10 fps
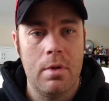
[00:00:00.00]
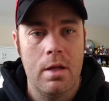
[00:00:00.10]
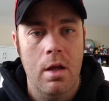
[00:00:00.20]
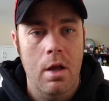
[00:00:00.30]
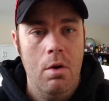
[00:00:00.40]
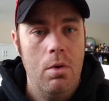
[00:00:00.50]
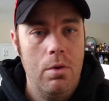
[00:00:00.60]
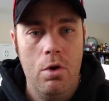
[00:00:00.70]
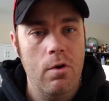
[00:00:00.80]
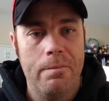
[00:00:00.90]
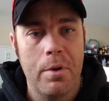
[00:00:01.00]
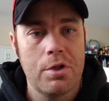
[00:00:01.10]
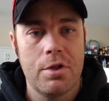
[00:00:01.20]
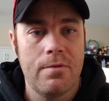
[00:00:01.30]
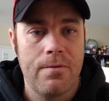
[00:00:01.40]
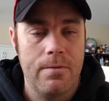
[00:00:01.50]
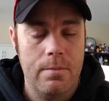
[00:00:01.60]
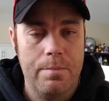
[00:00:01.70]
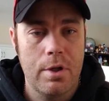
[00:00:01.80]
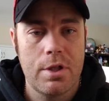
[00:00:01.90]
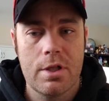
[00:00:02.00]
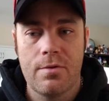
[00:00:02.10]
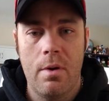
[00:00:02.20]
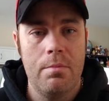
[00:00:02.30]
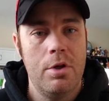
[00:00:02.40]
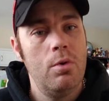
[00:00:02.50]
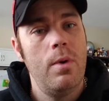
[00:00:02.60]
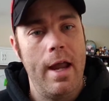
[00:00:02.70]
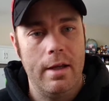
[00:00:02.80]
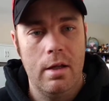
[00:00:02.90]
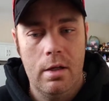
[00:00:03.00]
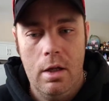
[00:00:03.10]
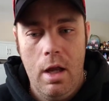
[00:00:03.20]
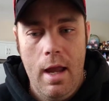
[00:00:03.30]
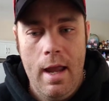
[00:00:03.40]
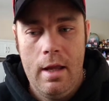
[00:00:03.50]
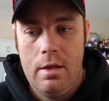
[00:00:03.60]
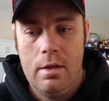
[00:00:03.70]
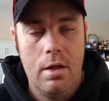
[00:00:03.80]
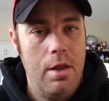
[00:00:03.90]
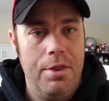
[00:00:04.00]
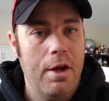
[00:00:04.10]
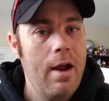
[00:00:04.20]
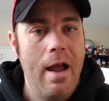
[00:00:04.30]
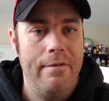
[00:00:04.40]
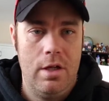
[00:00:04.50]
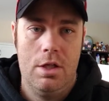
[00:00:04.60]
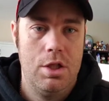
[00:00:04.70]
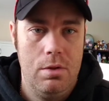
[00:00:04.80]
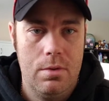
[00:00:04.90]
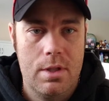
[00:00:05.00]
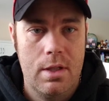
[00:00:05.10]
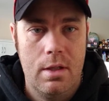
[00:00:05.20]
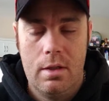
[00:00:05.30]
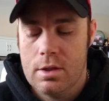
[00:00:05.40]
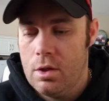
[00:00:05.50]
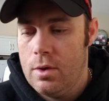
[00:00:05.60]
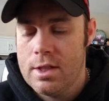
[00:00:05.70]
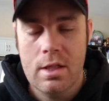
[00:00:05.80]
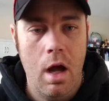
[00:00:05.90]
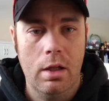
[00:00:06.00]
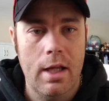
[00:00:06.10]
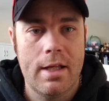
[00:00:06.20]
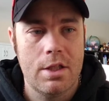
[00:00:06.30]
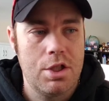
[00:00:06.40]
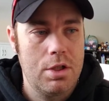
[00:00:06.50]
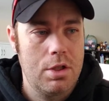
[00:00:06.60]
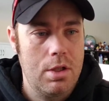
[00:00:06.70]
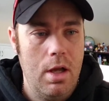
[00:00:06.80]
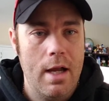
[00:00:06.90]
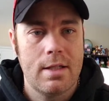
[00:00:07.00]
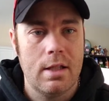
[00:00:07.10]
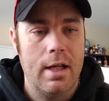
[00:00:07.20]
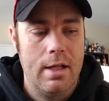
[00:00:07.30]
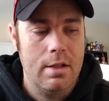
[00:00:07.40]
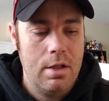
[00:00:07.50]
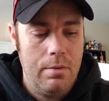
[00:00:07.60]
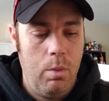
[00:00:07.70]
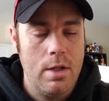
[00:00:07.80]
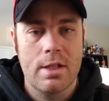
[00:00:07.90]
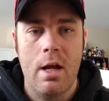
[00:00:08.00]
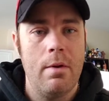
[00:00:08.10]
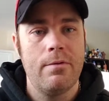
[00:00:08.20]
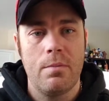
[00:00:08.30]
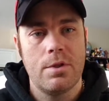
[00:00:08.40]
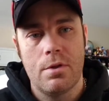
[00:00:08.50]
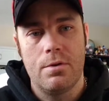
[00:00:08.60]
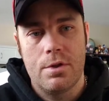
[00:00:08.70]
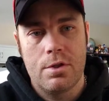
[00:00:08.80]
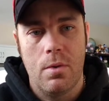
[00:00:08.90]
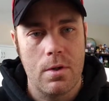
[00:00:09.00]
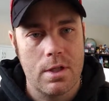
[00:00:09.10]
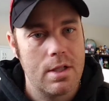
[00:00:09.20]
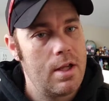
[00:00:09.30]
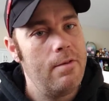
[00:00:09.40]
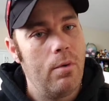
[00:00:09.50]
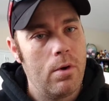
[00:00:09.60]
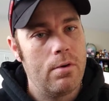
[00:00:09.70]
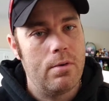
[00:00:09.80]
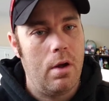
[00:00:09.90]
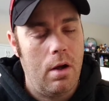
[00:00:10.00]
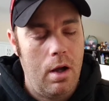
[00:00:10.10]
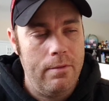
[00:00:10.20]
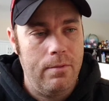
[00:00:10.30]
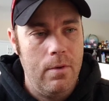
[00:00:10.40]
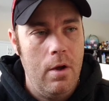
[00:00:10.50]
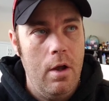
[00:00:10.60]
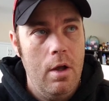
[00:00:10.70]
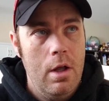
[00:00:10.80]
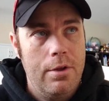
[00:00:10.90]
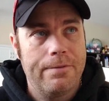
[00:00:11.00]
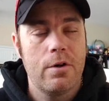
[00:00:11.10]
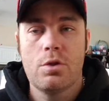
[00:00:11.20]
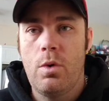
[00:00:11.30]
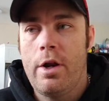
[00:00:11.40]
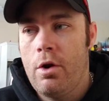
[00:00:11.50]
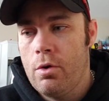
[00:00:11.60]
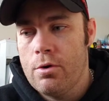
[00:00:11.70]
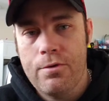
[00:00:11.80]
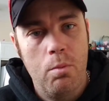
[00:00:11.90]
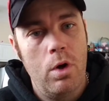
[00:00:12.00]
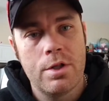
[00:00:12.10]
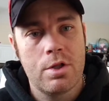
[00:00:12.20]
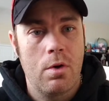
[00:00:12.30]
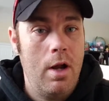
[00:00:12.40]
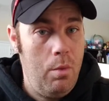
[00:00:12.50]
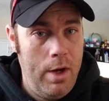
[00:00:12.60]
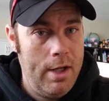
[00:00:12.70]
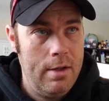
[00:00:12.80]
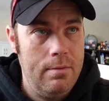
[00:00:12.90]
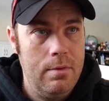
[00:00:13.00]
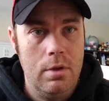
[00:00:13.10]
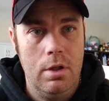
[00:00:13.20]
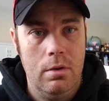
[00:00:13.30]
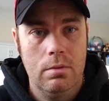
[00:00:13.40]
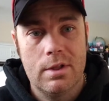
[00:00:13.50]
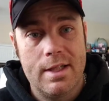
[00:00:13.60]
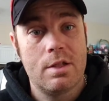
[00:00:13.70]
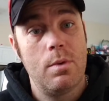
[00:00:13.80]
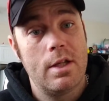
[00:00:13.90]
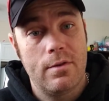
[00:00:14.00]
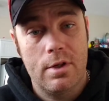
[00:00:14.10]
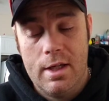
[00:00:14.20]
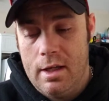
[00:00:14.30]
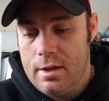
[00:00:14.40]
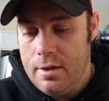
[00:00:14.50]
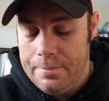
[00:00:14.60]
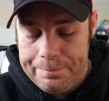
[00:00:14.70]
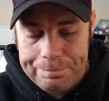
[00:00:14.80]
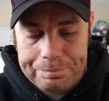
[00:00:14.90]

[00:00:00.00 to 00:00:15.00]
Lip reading: me who have purchased from Newegg, and they're having issues. So it's not like it's isolated to ones coming from certain stores. Because the first one I ordered from one store, I waited 6 weeks for it to get there,